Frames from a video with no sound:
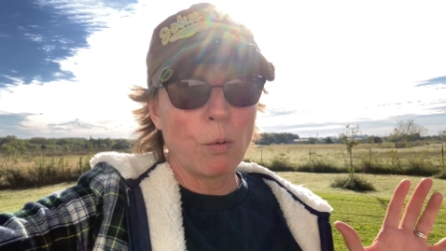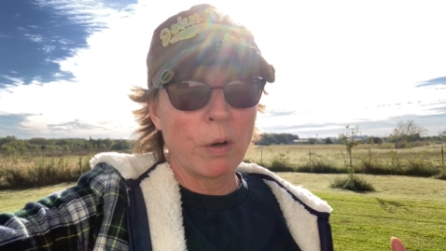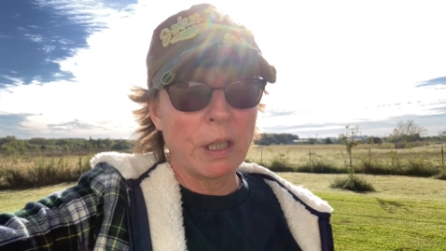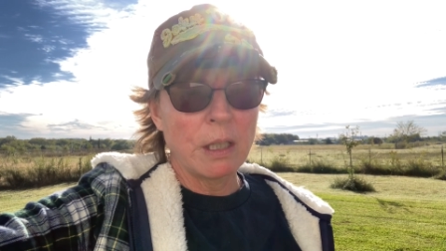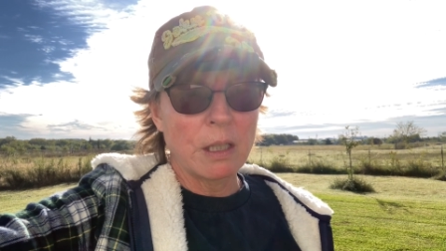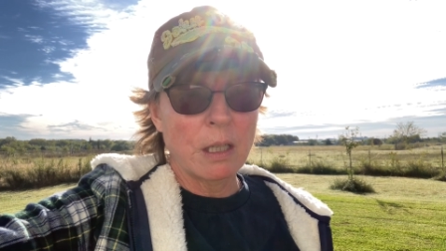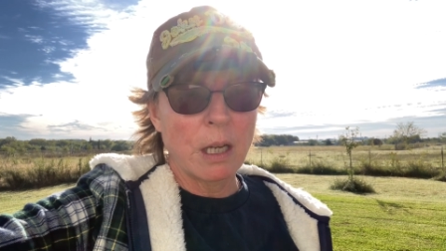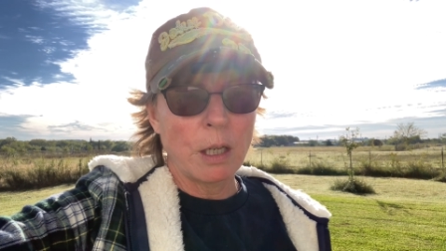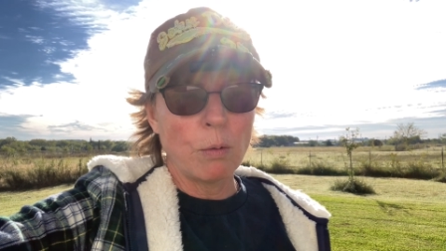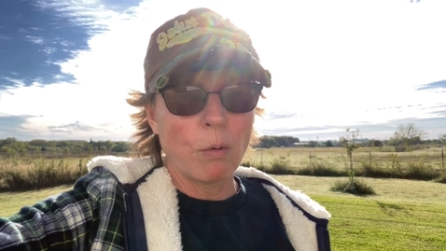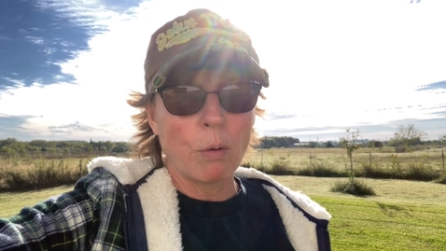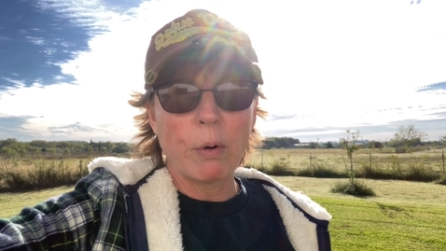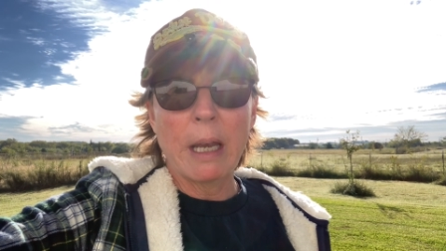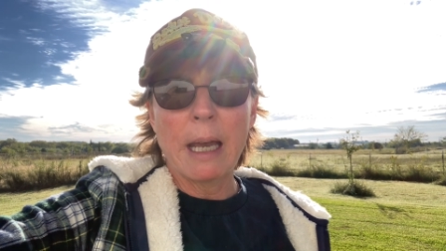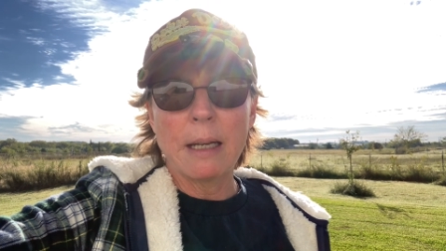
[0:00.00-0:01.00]
I wanted to tell you
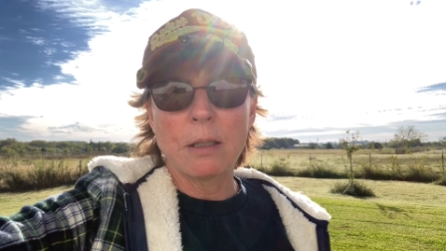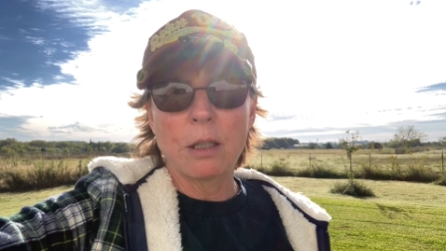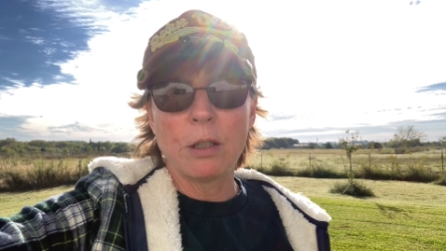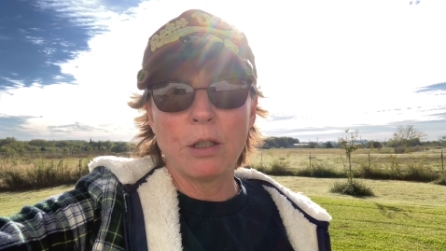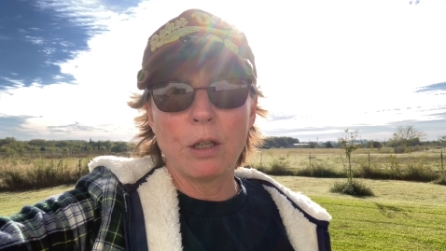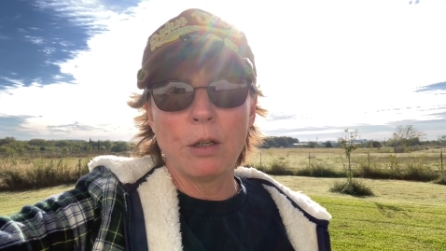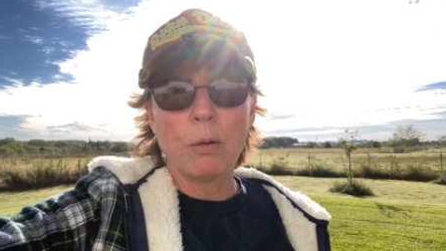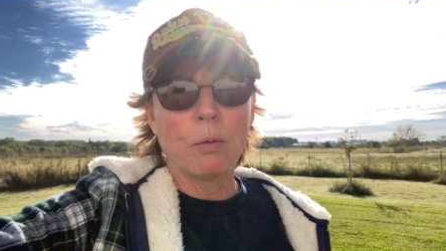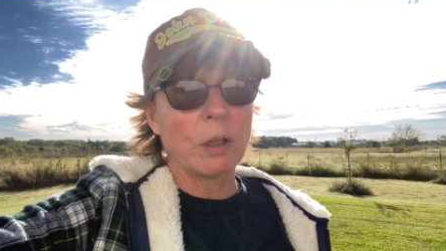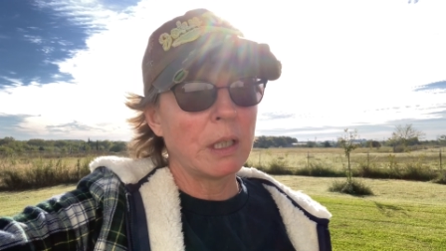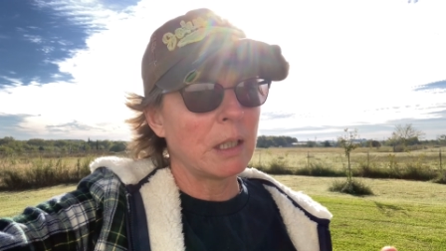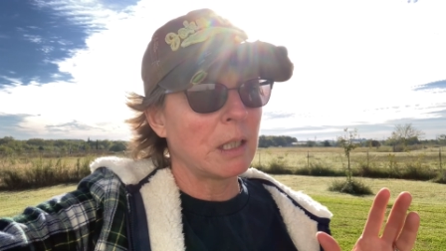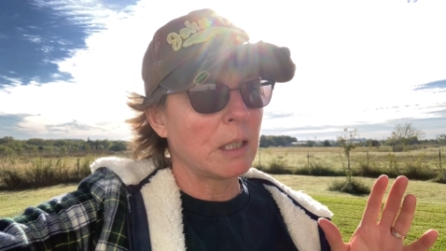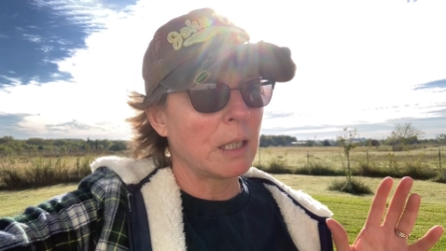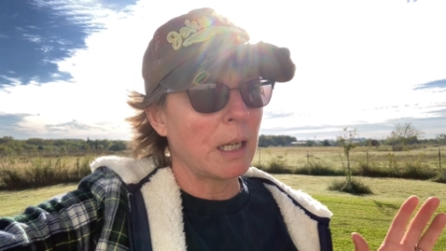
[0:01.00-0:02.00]
what we had to do. I
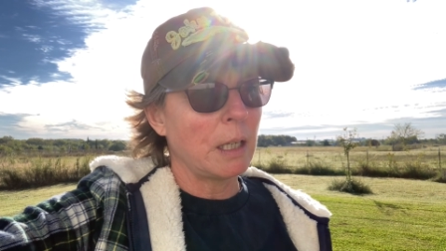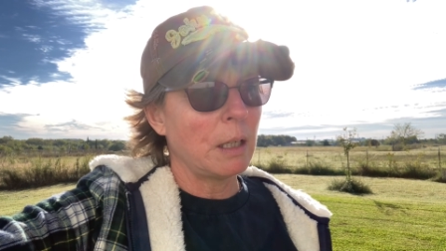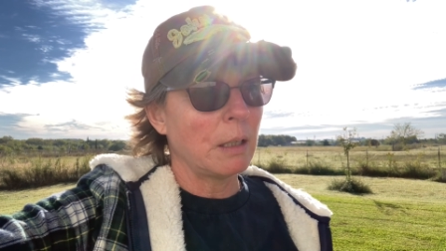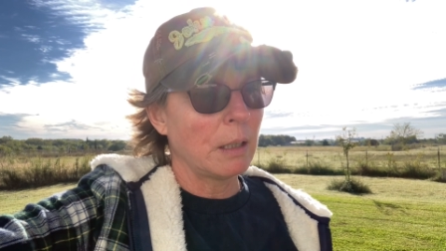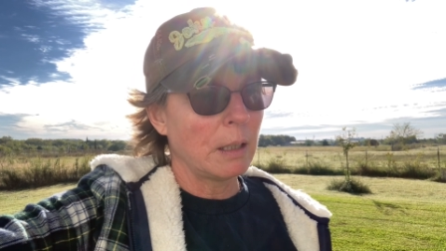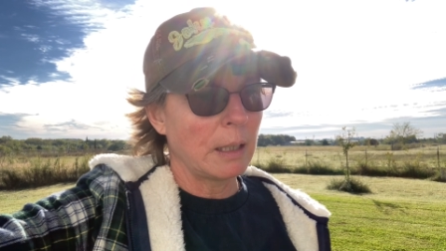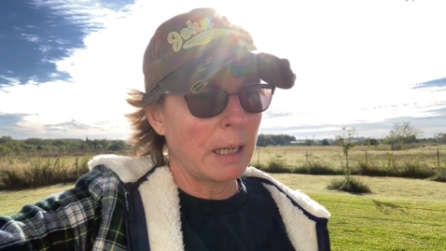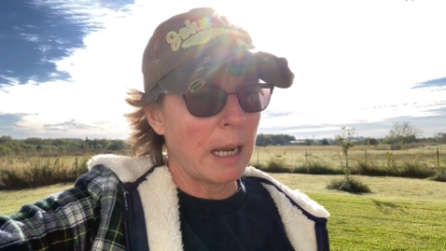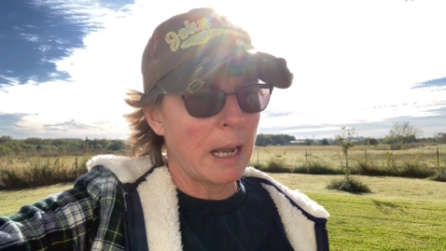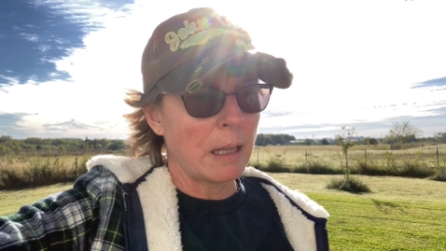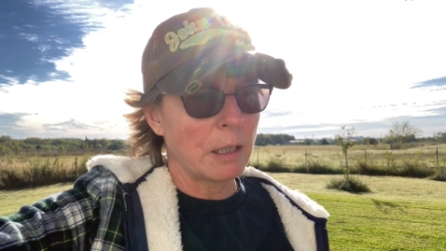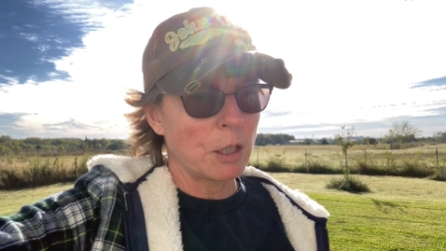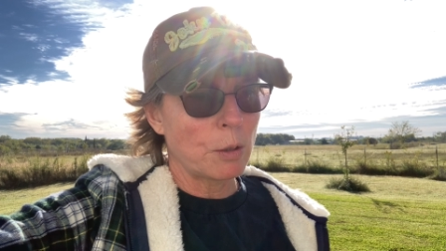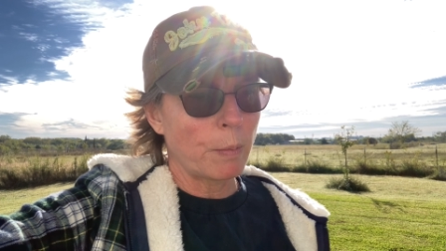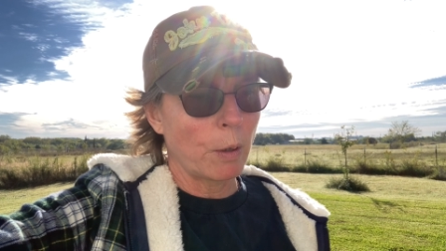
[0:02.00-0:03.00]
wanted to tell you the
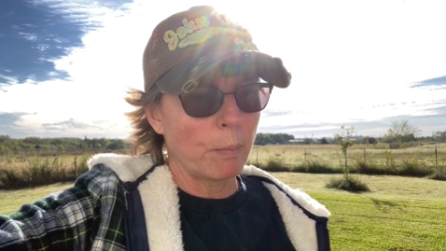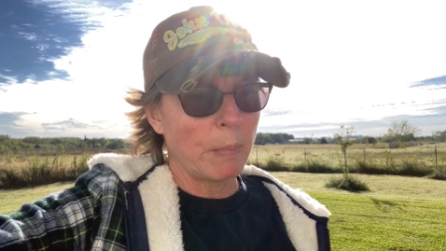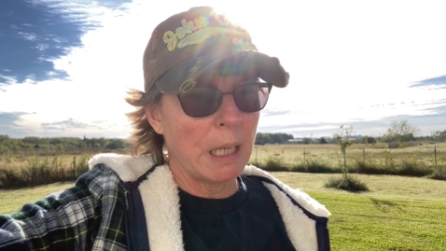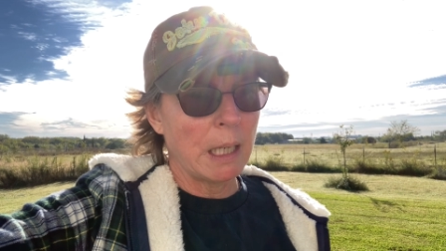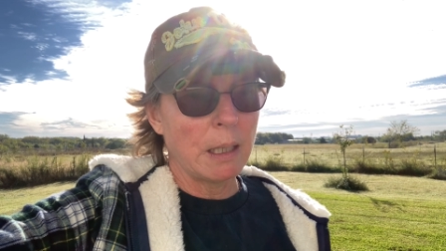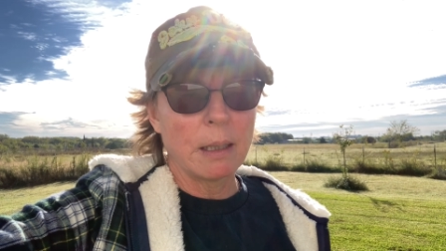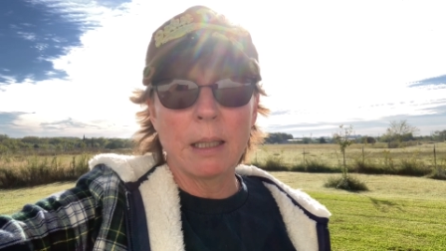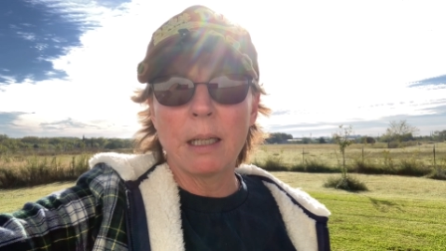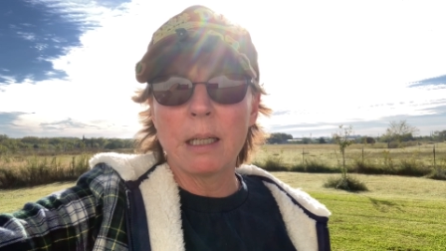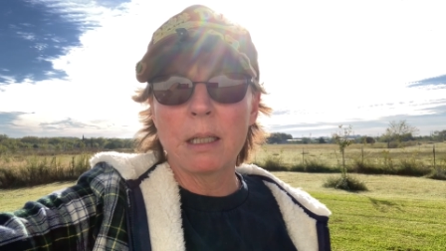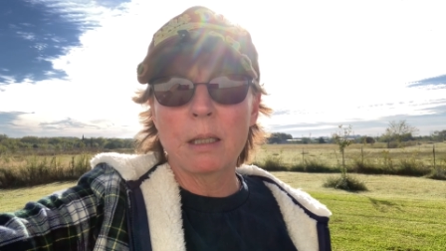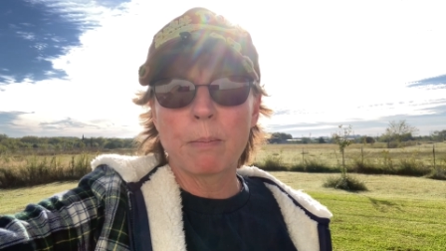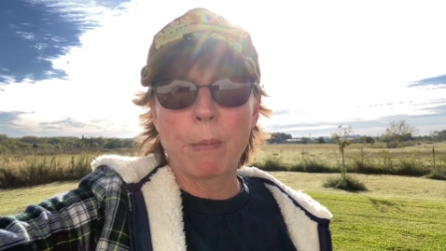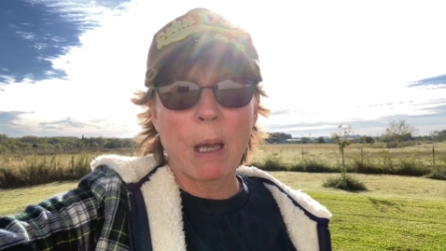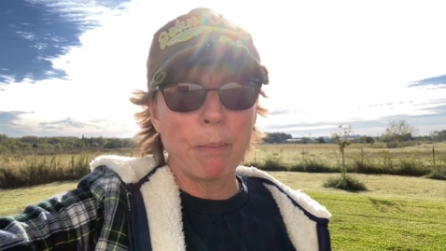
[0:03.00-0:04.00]
gallons per minute that
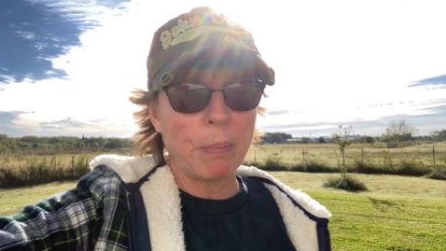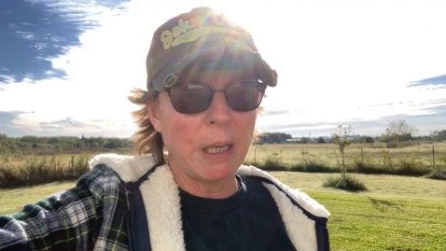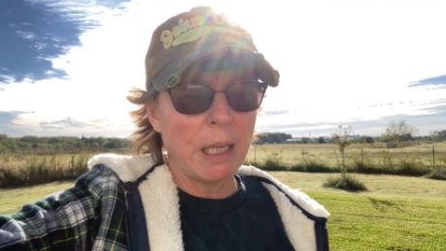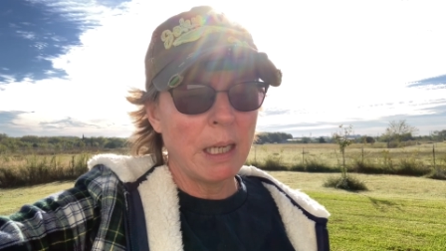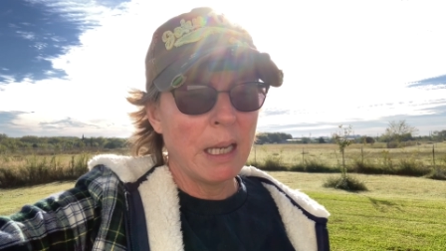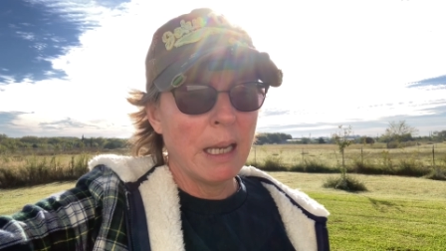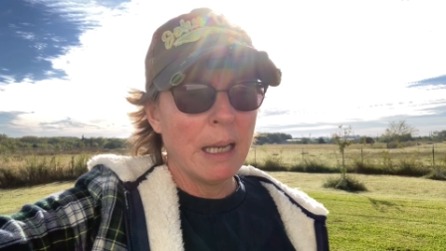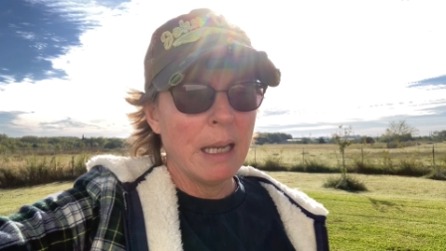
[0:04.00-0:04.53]
it's pumping,